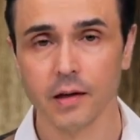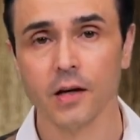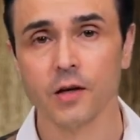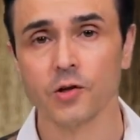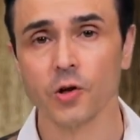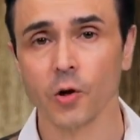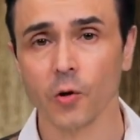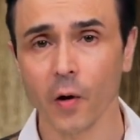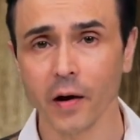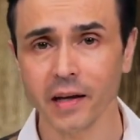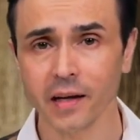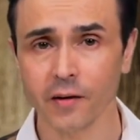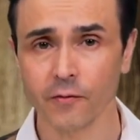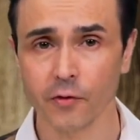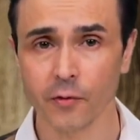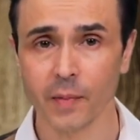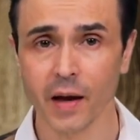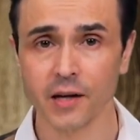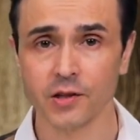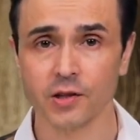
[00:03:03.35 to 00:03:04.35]
So chronic
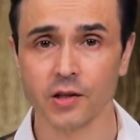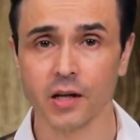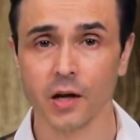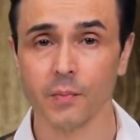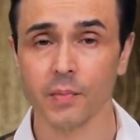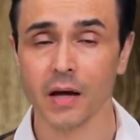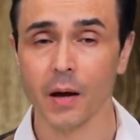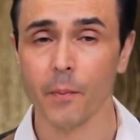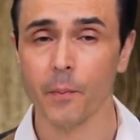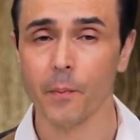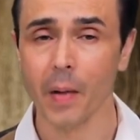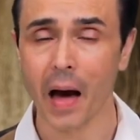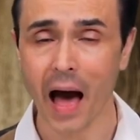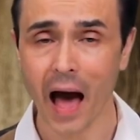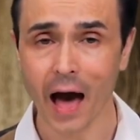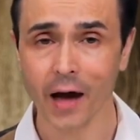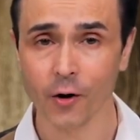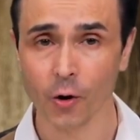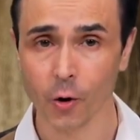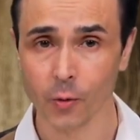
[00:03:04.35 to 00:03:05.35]
inflammation can be a
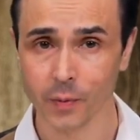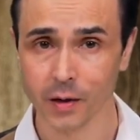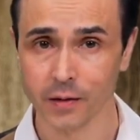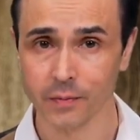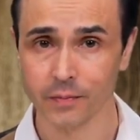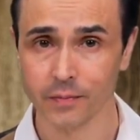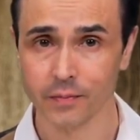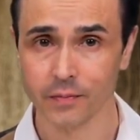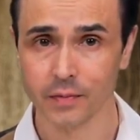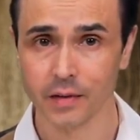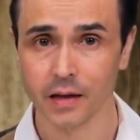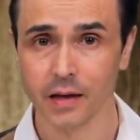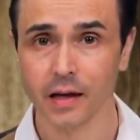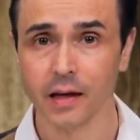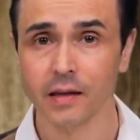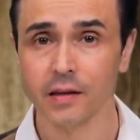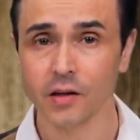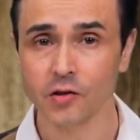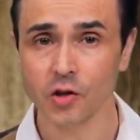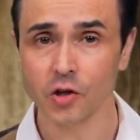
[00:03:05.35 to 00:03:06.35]
bad omen.
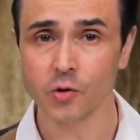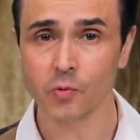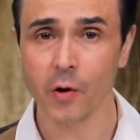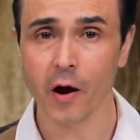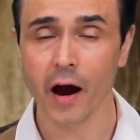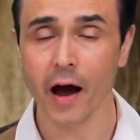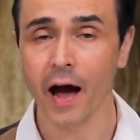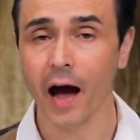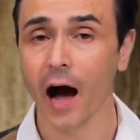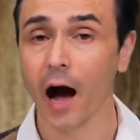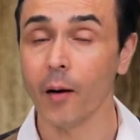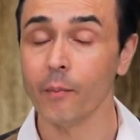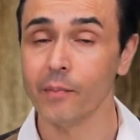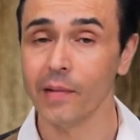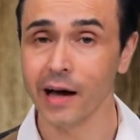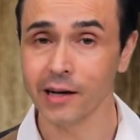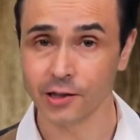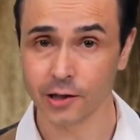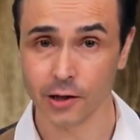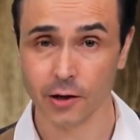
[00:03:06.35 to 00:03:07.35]
This is where our
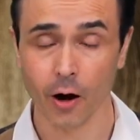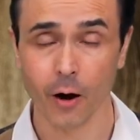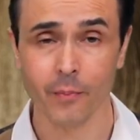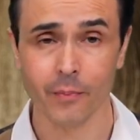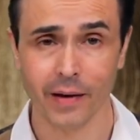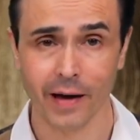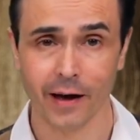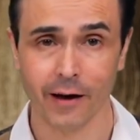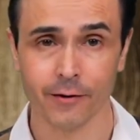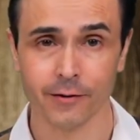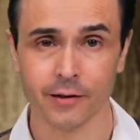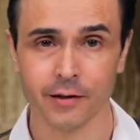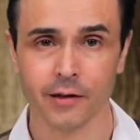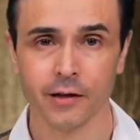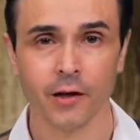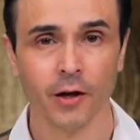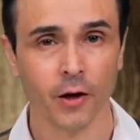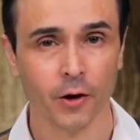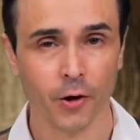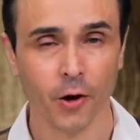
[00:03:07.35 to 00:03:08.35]
magic compound,
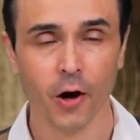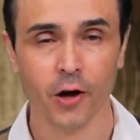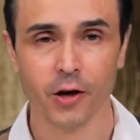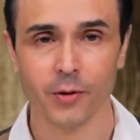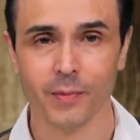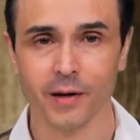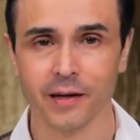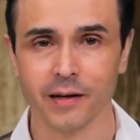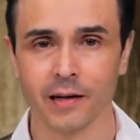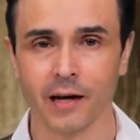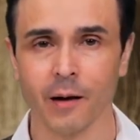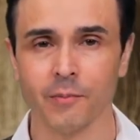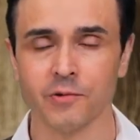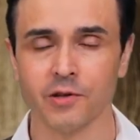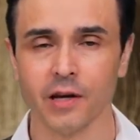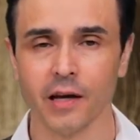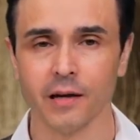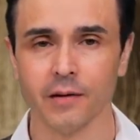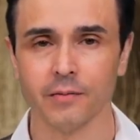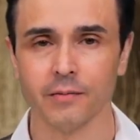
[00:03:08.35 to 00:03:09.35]
curcumin, comes
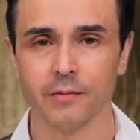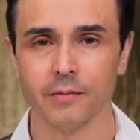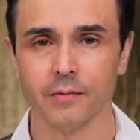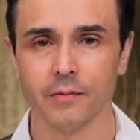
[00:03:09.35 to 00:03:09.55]
in.